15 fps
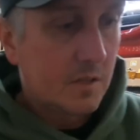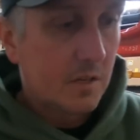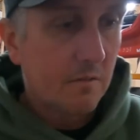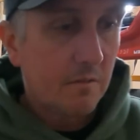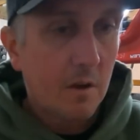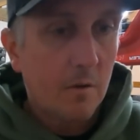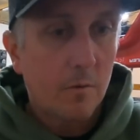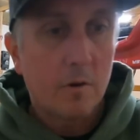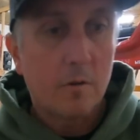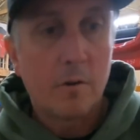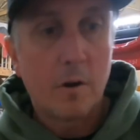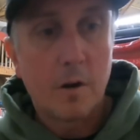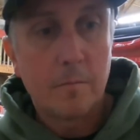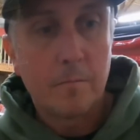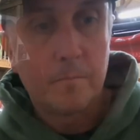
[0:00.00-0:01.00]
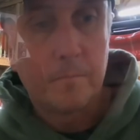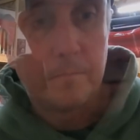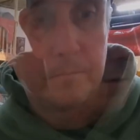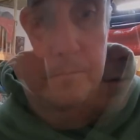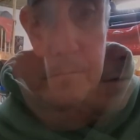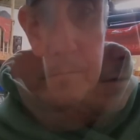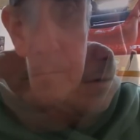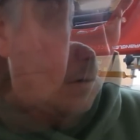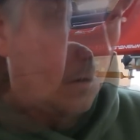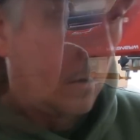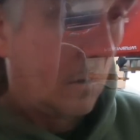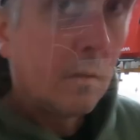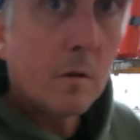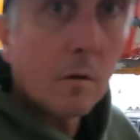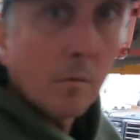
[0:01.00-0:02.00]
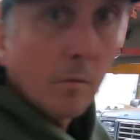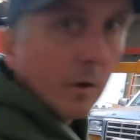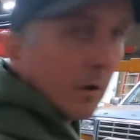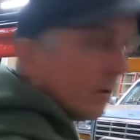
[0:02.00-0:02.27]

see if that one will run. There we